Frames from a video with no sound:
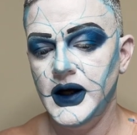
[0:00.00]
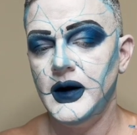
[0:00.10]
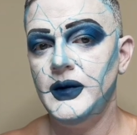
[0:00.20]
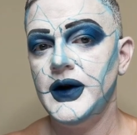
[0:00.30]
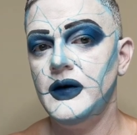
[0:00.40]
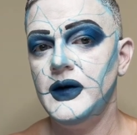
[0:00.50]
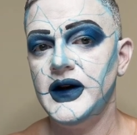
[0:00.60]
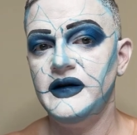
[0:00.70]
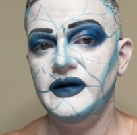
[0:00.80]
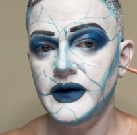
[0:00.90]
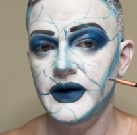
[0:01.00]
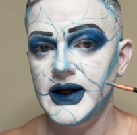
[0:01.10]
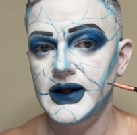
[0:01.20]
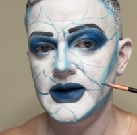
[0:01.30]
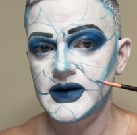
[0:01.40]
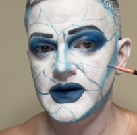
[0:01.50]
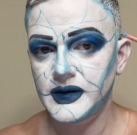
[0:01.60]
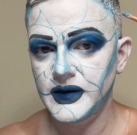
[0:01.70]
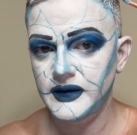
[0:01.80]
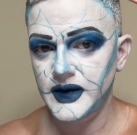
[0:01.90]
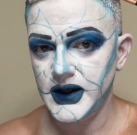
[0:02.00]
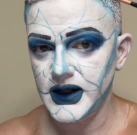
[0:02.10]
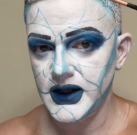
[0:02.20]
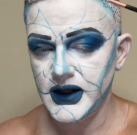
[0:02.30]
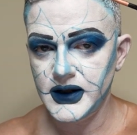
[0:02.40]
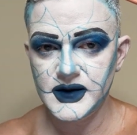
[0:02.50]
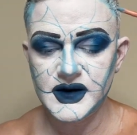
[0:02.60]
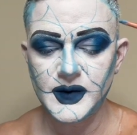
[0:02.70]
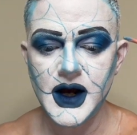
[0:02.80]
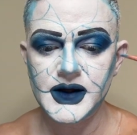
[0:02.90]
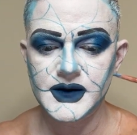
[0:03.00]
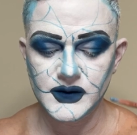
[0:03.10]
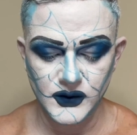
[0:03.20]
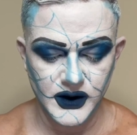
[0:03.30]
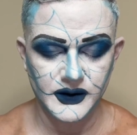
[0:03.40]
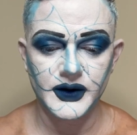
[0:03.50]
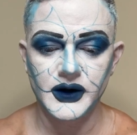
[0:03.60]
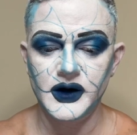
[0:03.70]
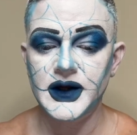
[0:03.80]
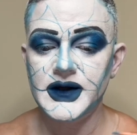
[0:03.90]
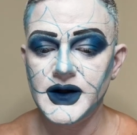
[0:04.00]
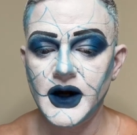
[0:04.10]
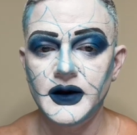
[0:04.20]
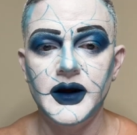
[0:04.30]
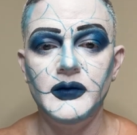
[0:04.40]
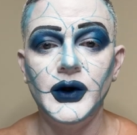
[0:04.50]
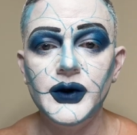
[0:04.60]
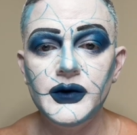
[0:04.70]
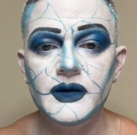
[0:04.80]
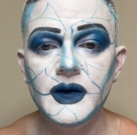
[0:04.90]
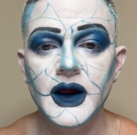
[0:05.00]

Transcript: I'm gonna go in and fill in some of the spots where they're going to be solid blue.